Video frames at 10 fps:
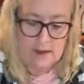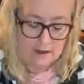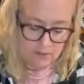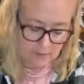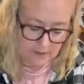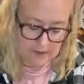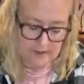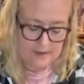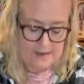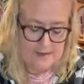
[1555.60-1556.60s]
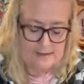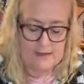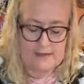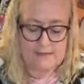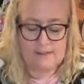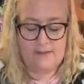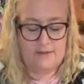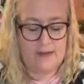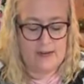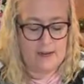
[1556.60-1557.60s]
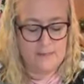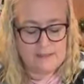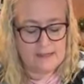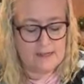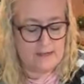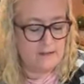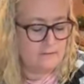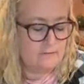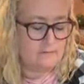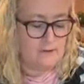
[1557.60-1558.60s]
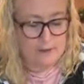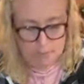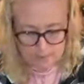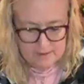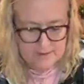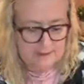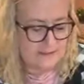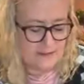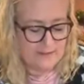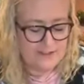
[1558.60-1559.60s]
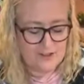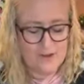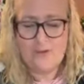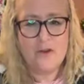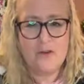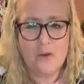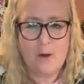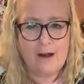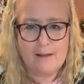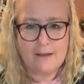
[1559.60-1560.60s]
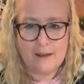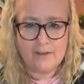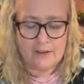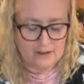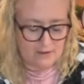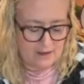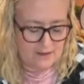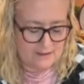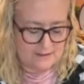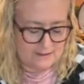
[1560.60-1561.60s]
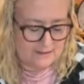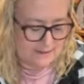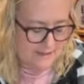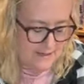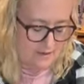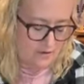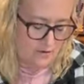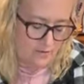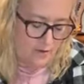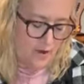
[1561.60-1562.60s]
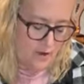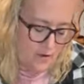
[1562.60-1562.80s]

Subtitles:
And I don't really like getting stuff on Amazon, like ribbon and stuff, because you don't know the quality of it. You can't see it. You don't